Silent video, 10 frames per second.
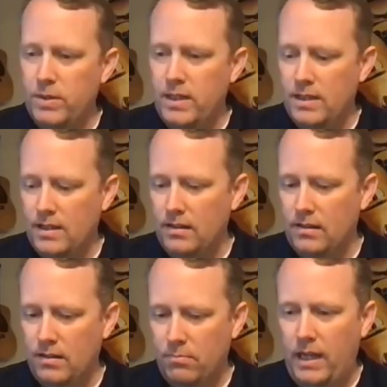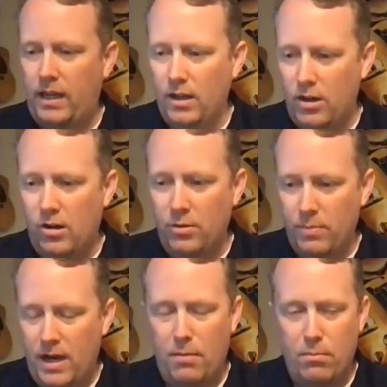be making a call to
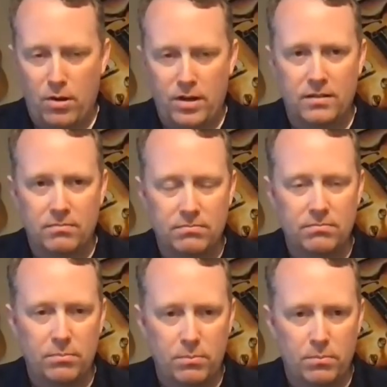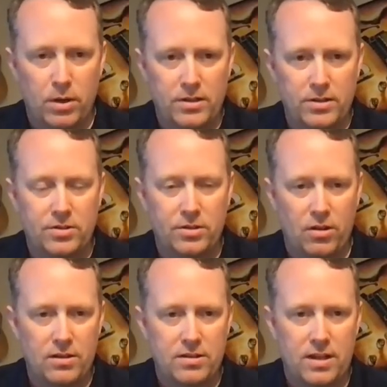my Hibernian brothers
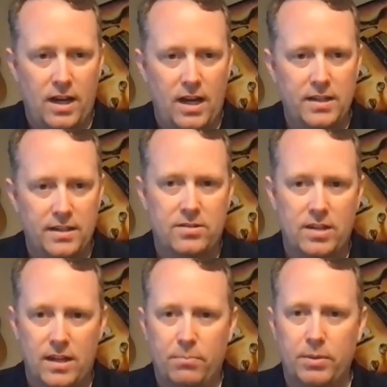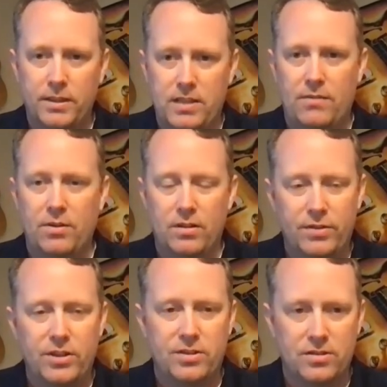across the continent saying, please have your
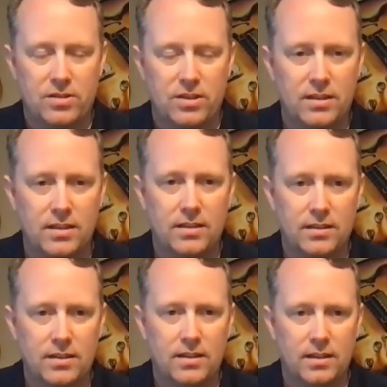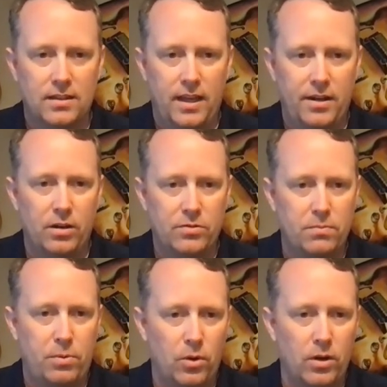division send a letter of
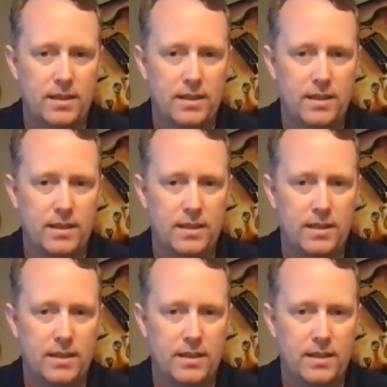support.